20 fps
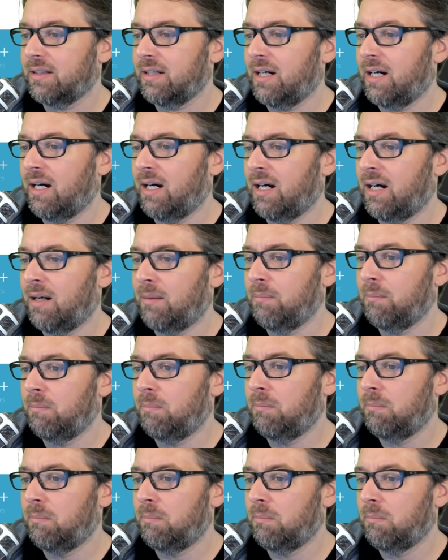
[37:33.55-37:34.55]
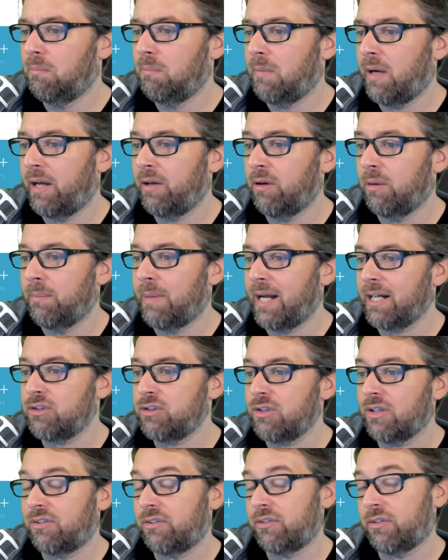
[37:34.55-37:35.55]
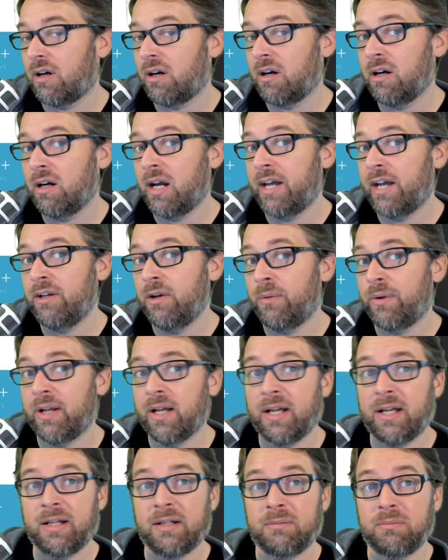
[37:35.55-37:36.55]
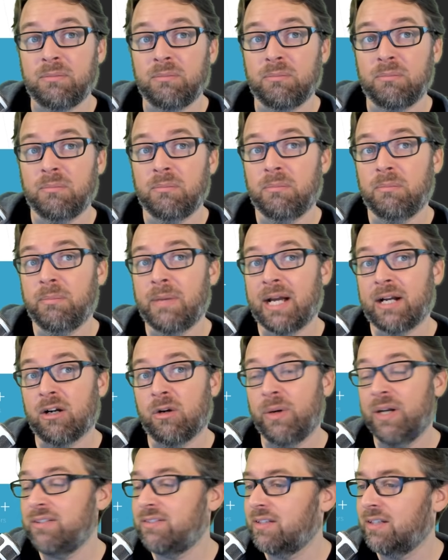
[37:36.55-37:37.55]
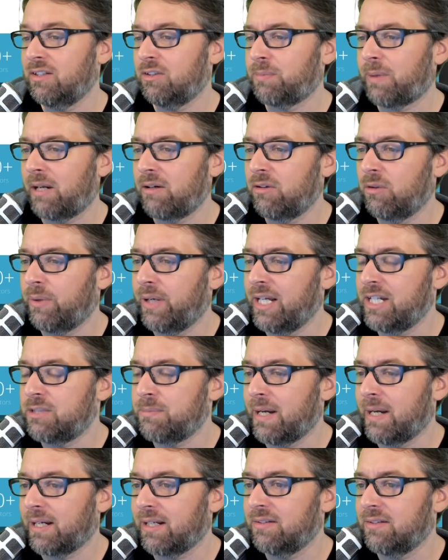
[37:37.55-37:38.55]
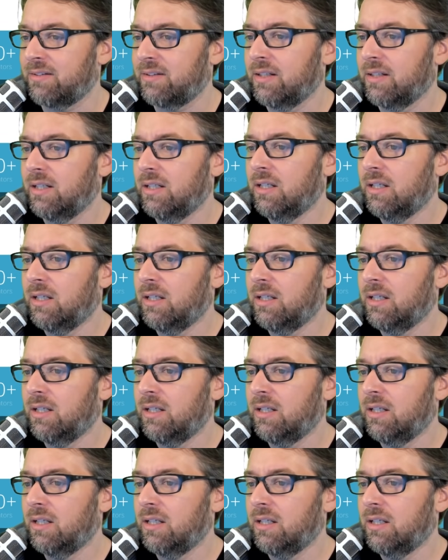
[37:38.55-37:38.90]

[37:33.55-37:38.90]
I know what MAC addresses are. I know what a Mac OS is, but I don't know what HMAC is.